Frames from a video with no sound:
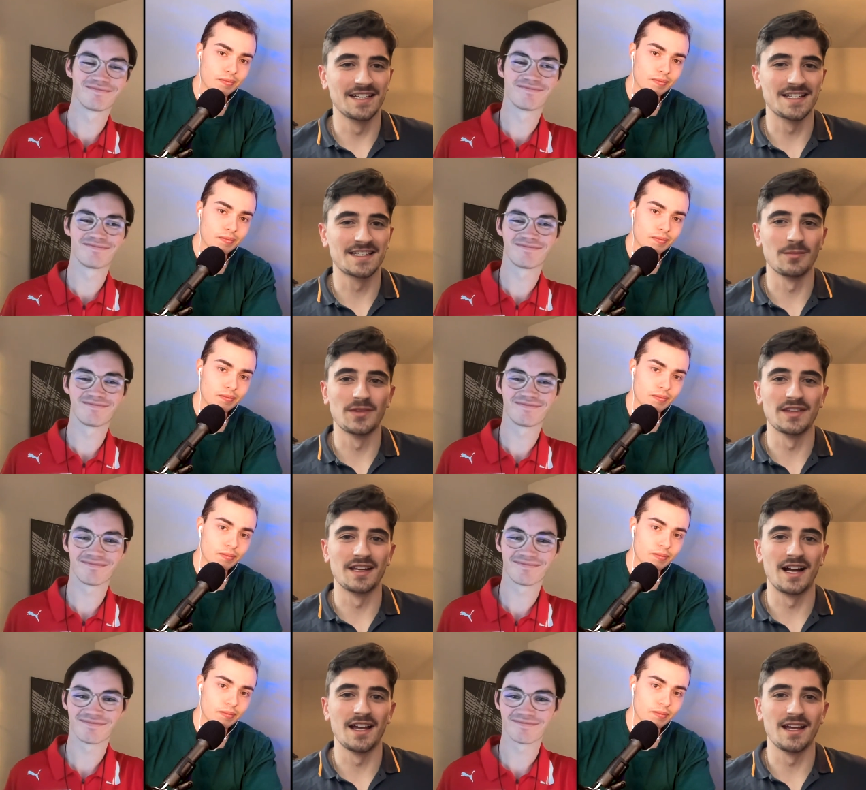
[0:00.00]
Speaker 1: it's something
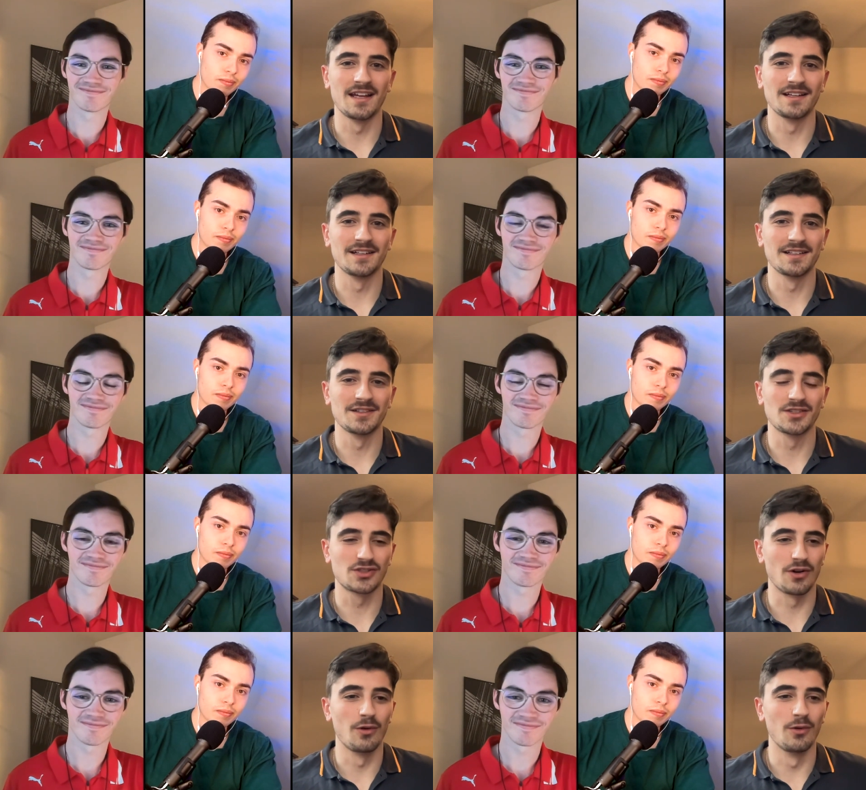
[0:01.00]
that I
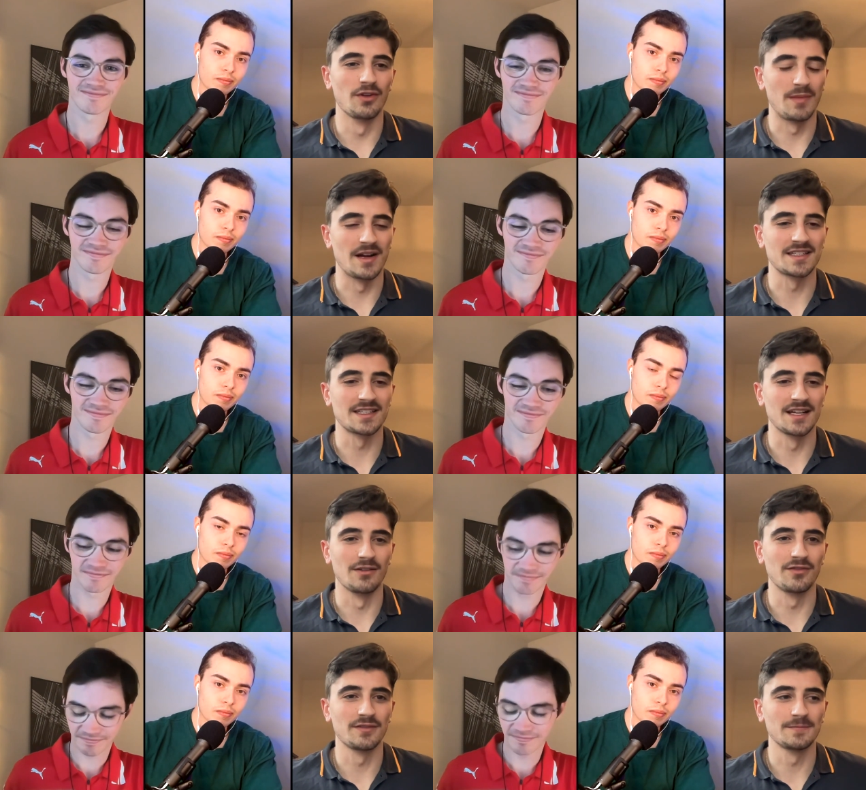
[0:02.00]
struggle with
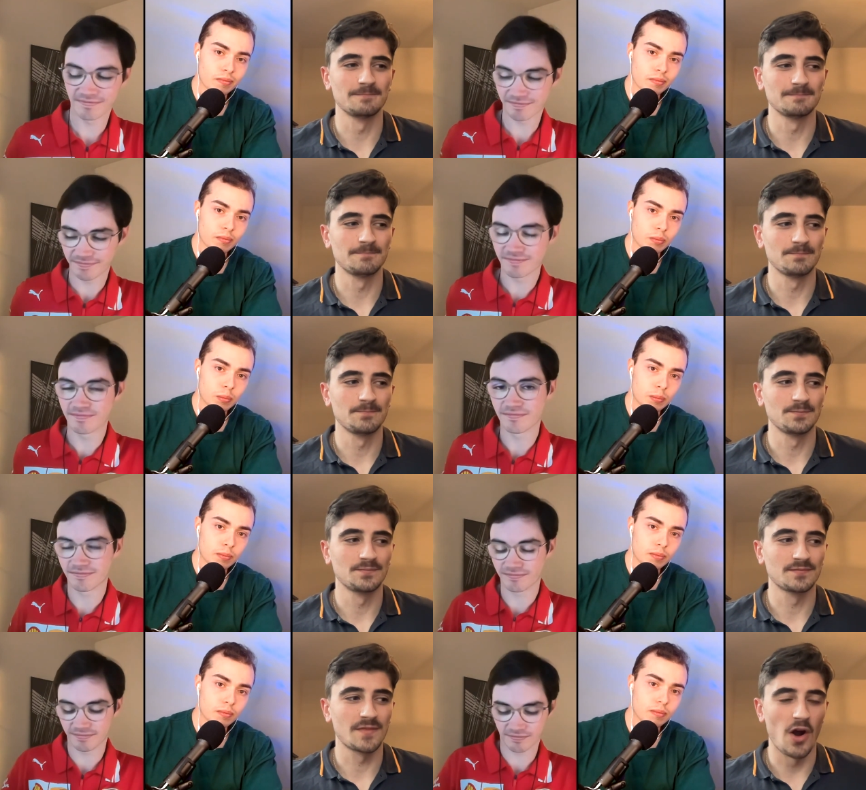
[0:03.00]
myself
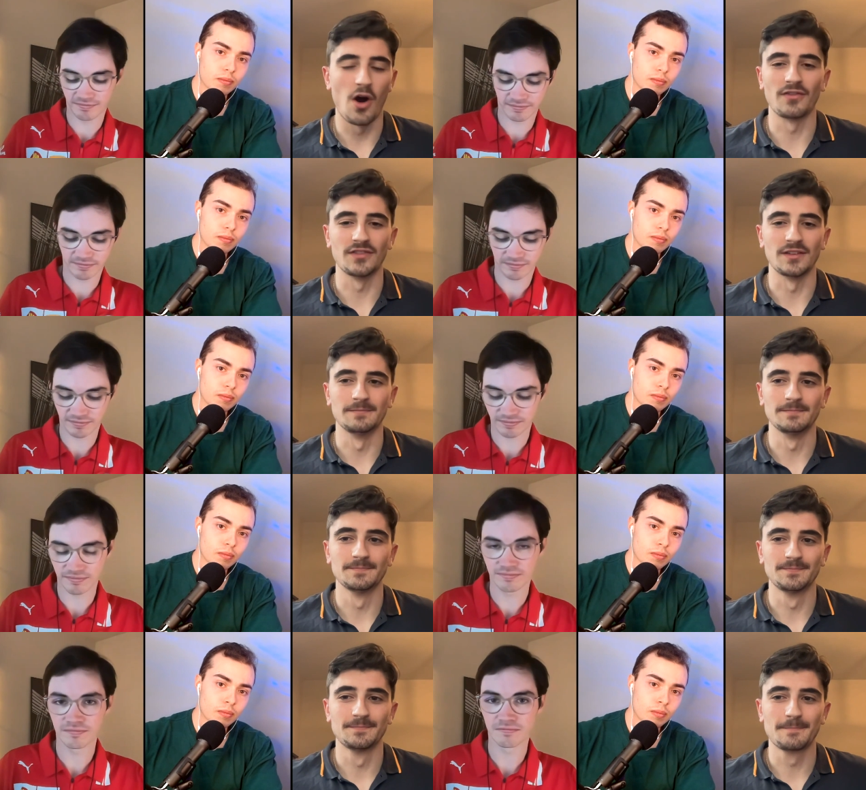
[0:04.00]
often.
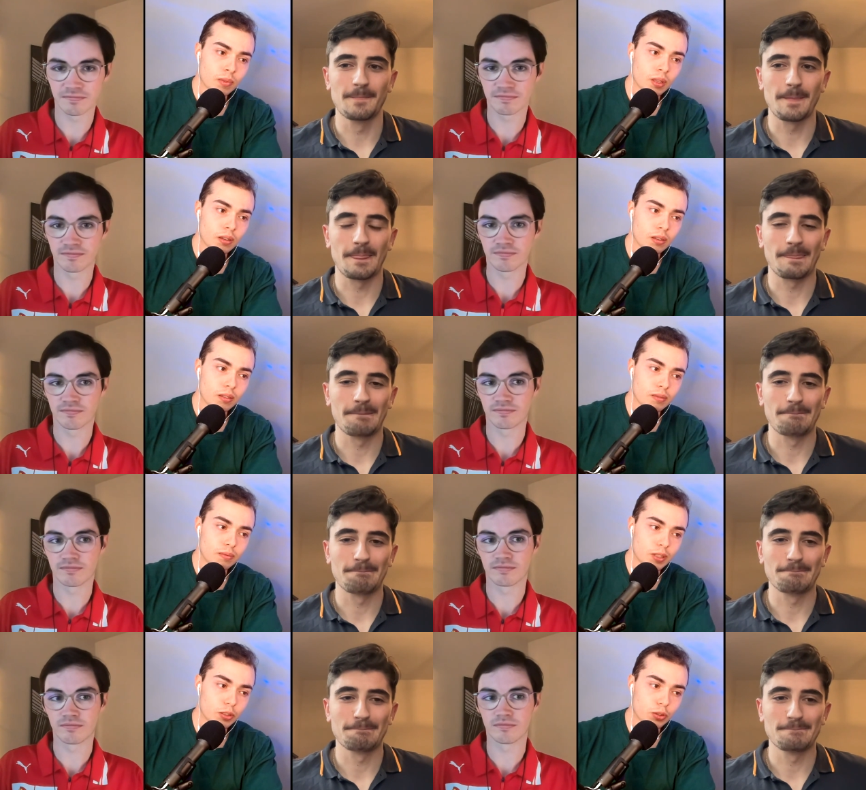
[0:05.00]

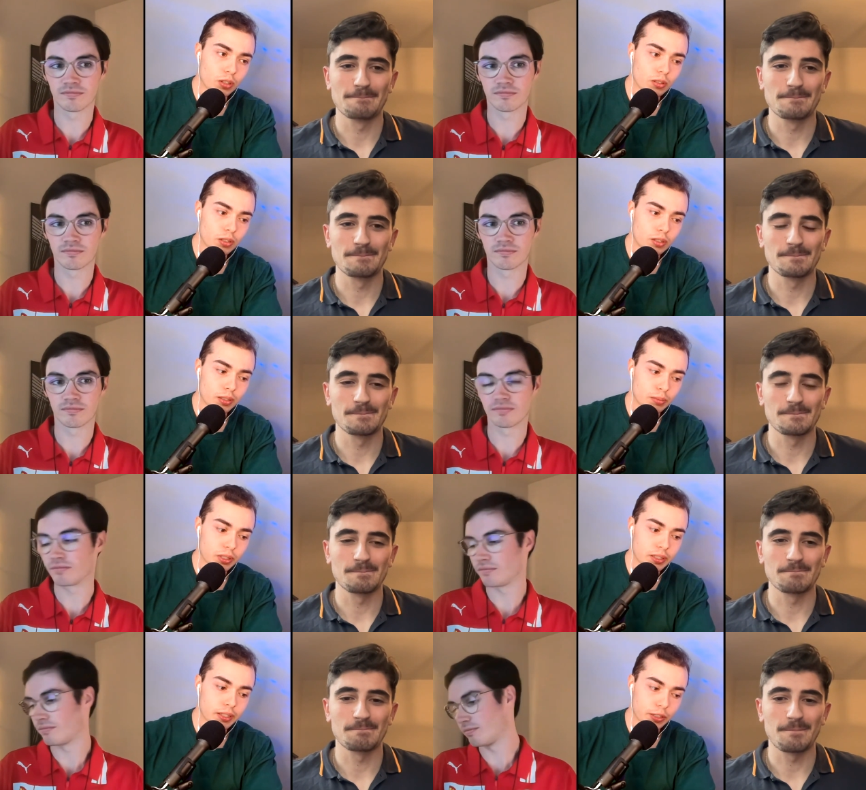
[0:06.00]
The
Speaker 2: struggle is
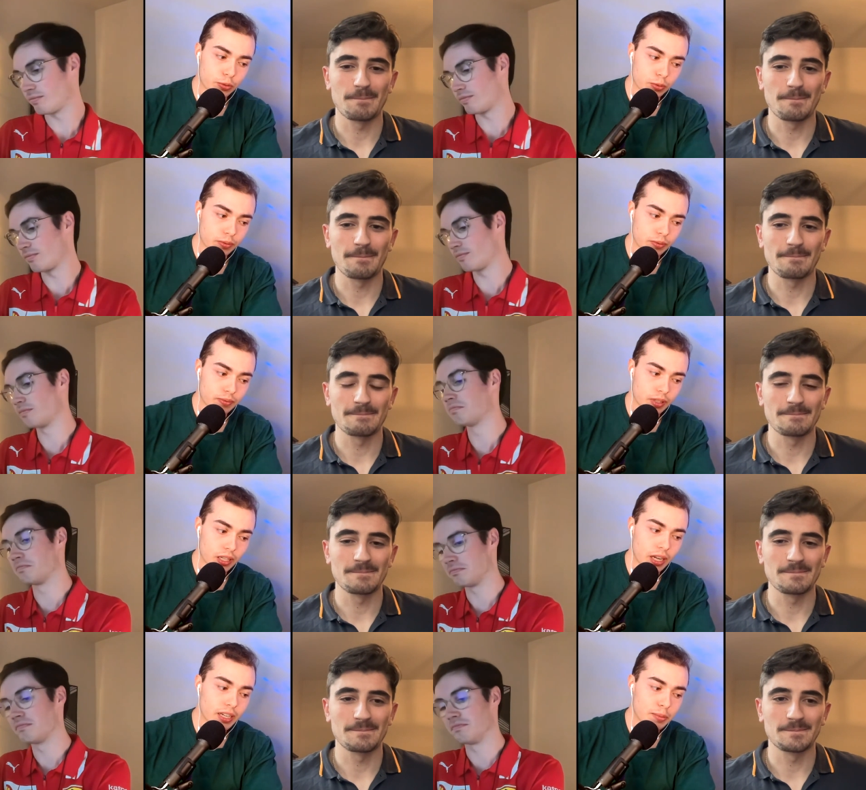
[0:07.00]
completely natural.
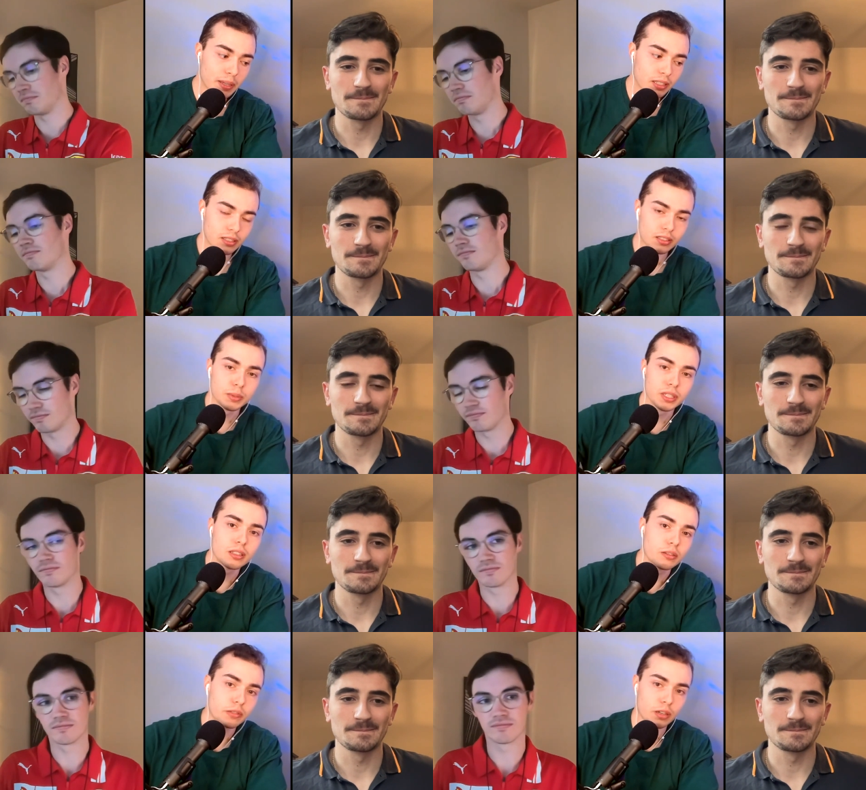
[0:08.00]
And I expected this to be a
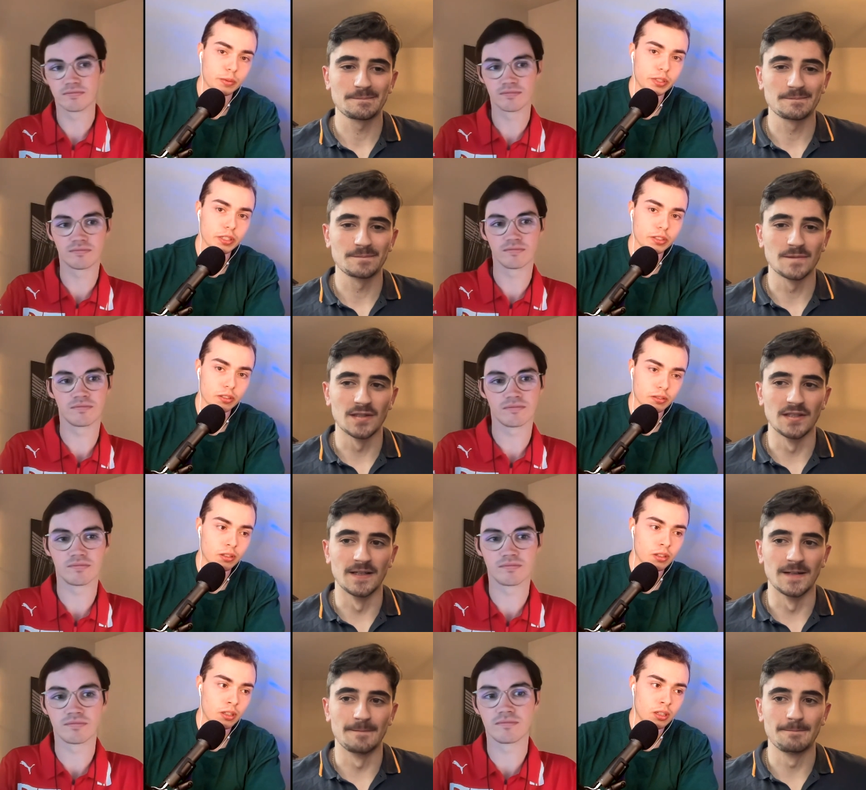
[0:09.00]
tough conversation.
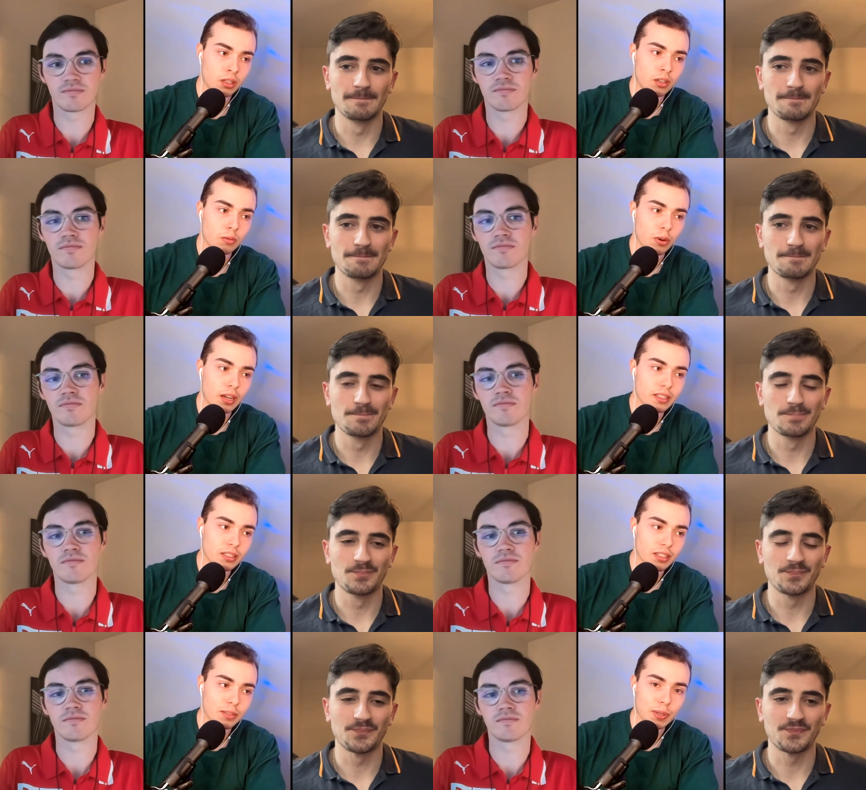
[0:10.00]
Speaker 1: Yeah.
Speaker 2: Where I
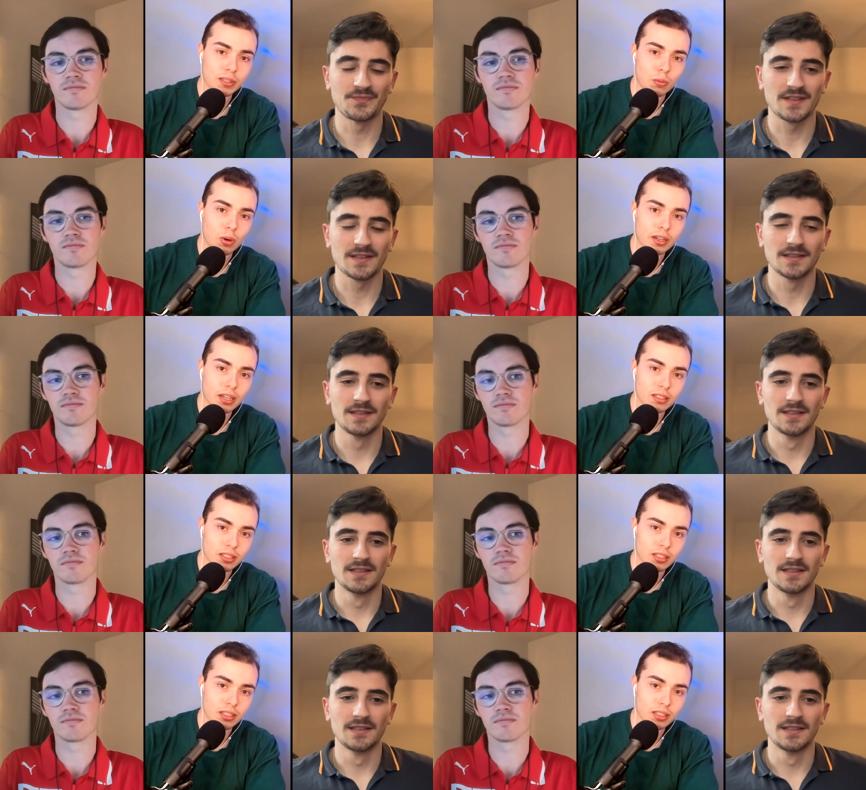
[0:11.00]
didn't expect to walk out of